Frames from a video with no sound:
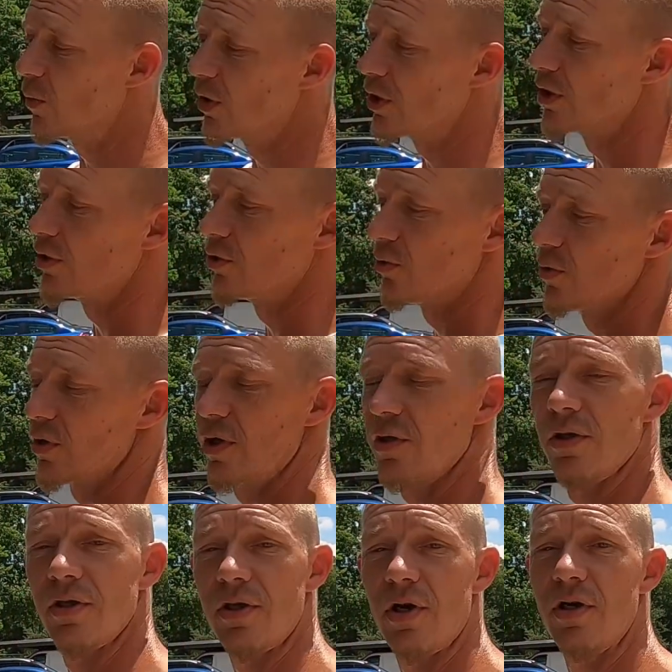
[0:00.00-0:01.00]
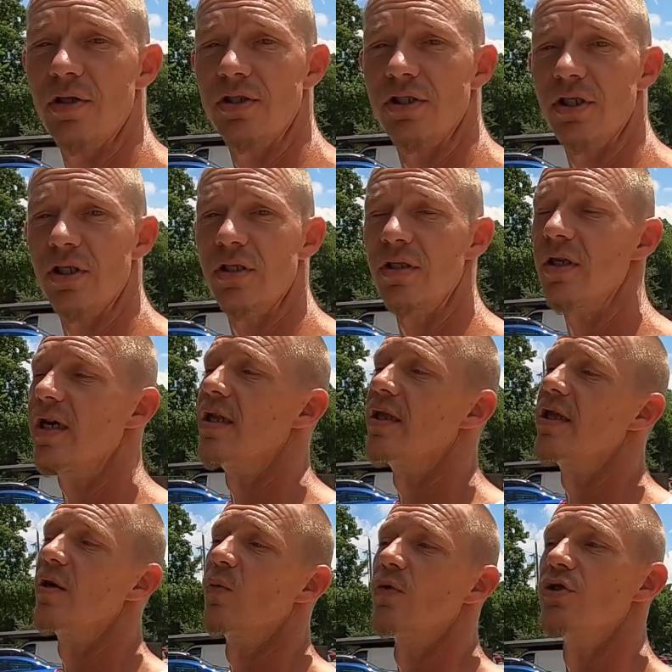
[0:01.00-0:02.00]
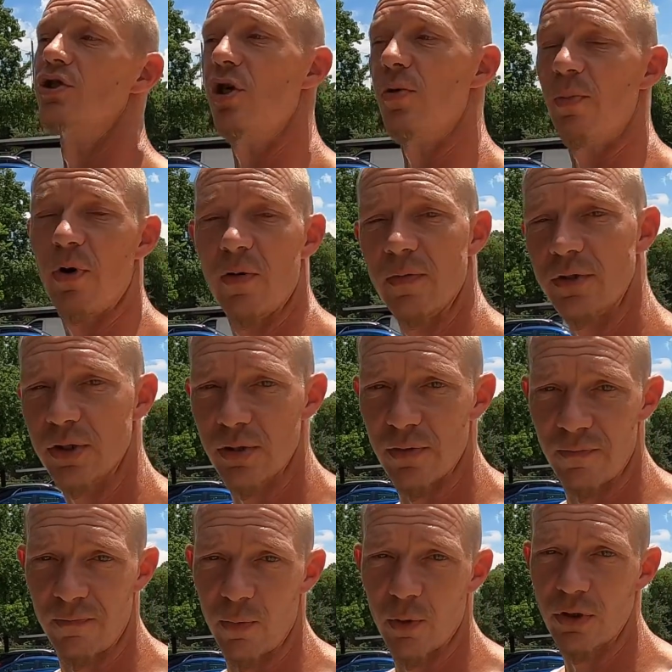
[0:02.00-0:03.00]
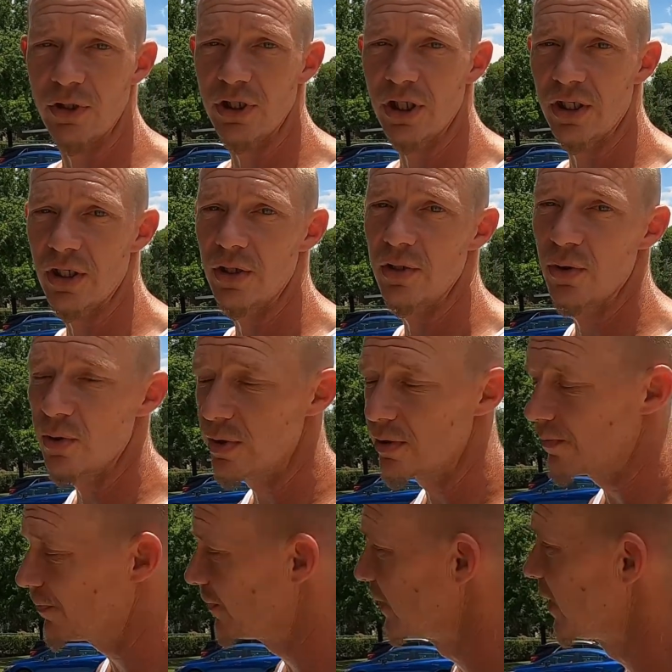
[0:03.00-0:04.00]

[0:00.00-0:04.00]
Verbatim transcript: We're gonna do it on the third gen and then we'll jump over to the fourth gen and do it.